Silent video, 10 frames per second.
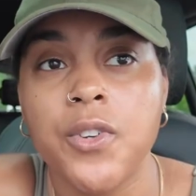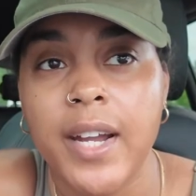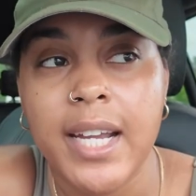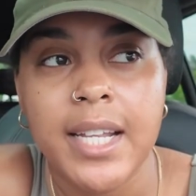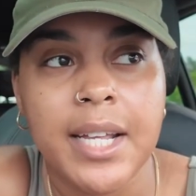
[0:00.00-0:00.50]

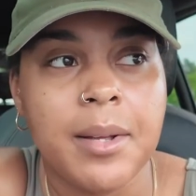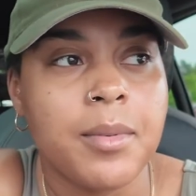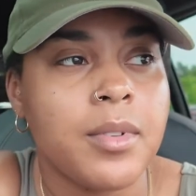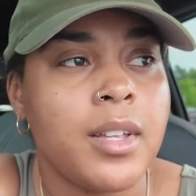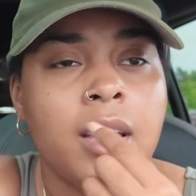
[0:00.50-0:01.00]

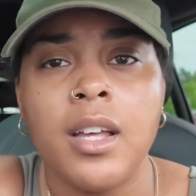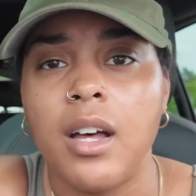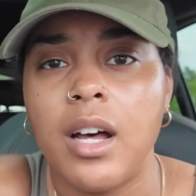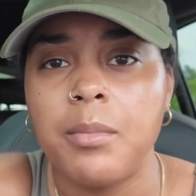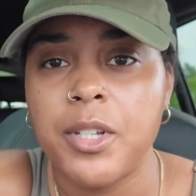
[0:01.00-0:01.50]
trading,
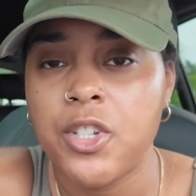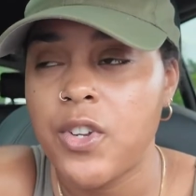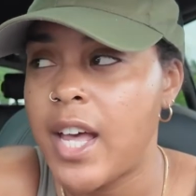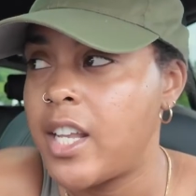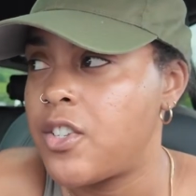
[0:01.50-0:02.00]
the
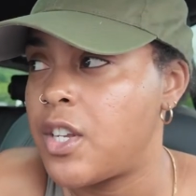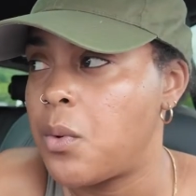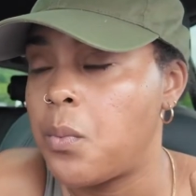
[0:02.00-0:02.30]
strategy,